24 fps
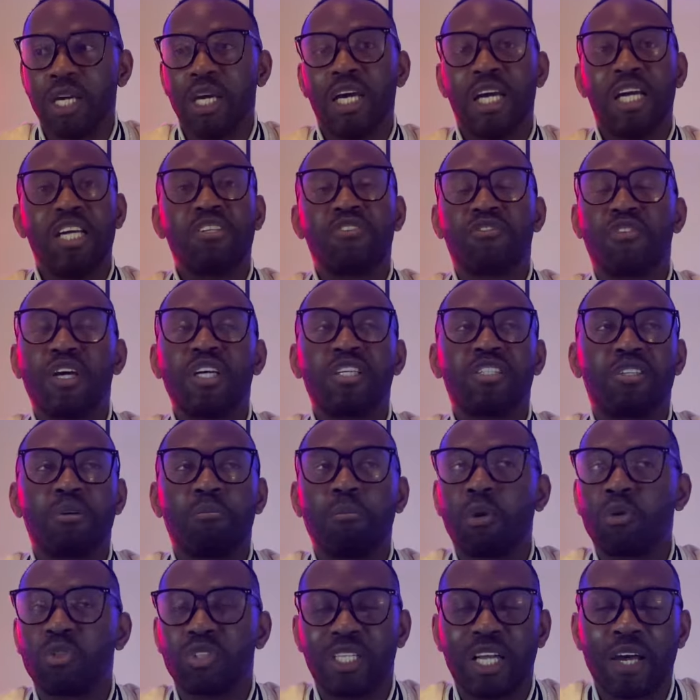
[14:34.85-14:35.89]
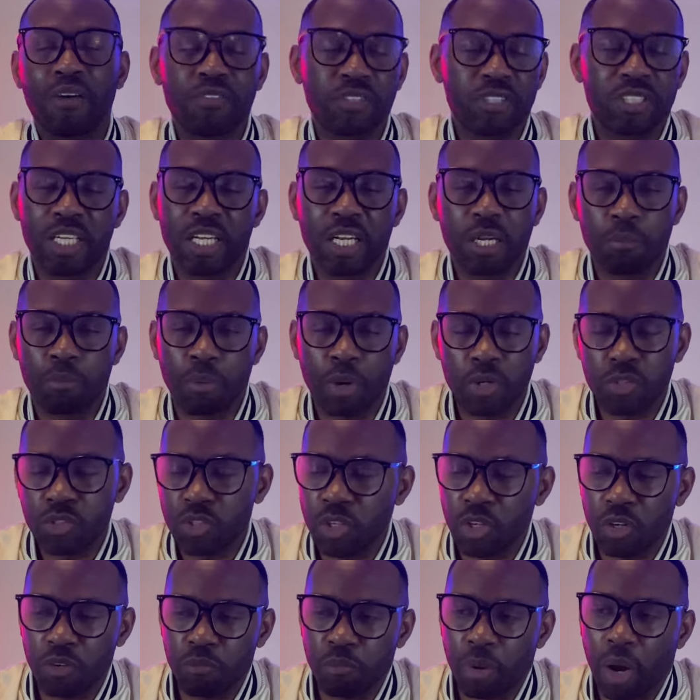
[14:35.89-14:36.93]
He's faced the most devastating
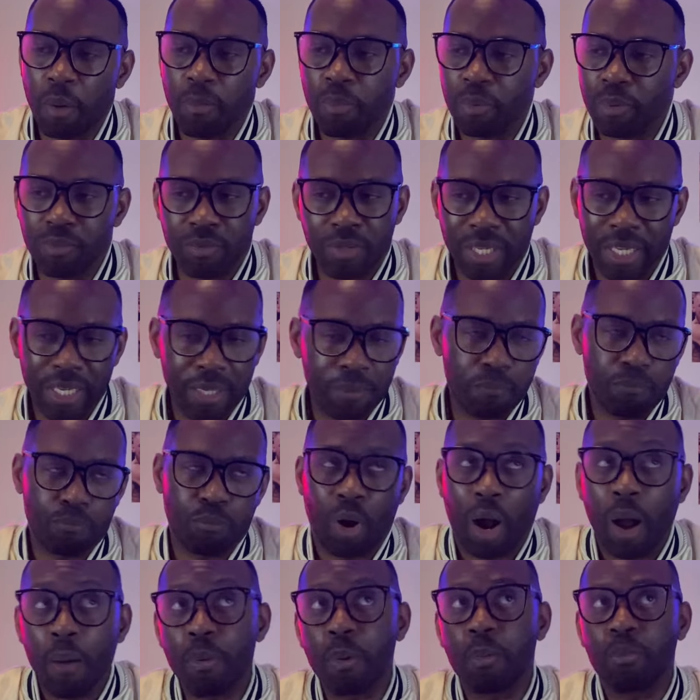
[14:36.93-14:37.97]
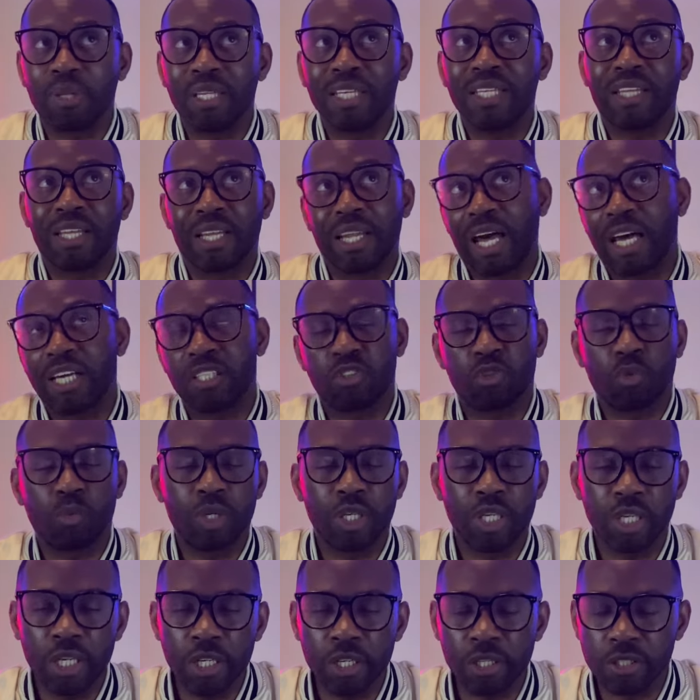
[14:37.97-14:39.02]
puncher of probably the last 20
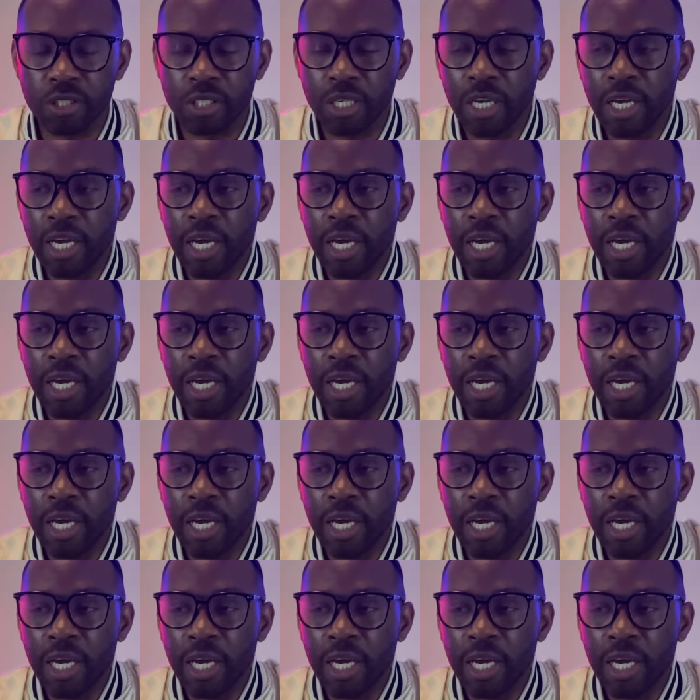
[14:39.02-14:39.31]
years.